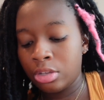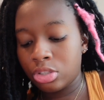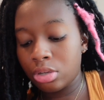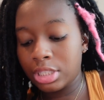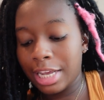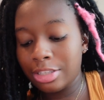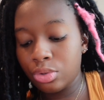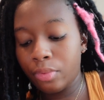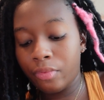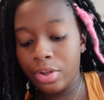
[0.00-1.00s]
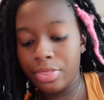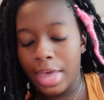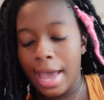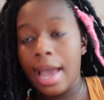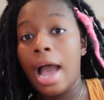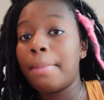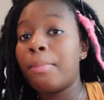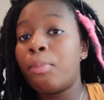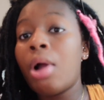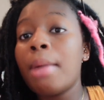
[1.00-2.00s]
So stay tuned for that. I
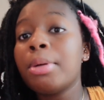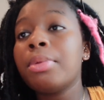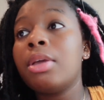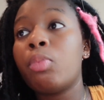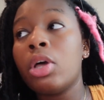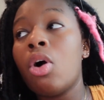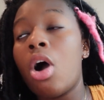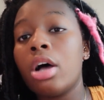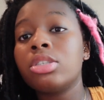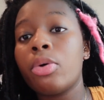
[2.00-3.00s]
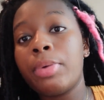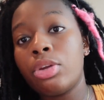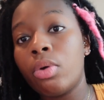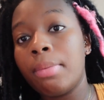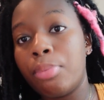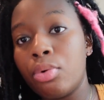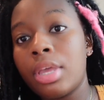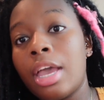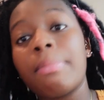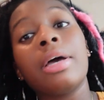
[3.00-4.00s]
probably will also be doing boot
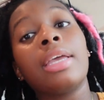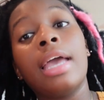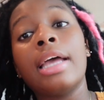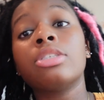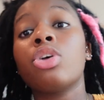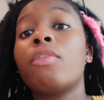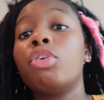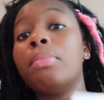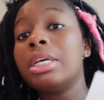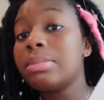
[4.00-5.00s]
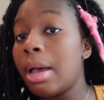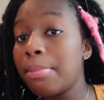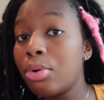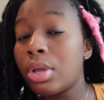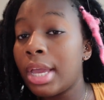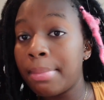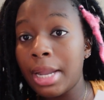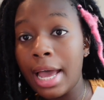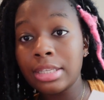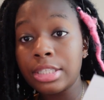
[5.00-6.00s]
camp again. So if you missed my boot camp
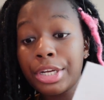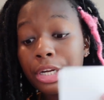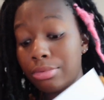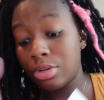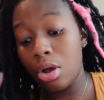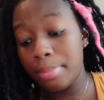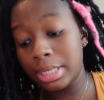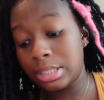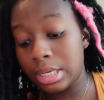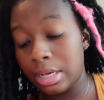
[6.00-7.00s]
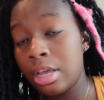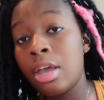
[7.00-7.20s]
last year, don't miss it.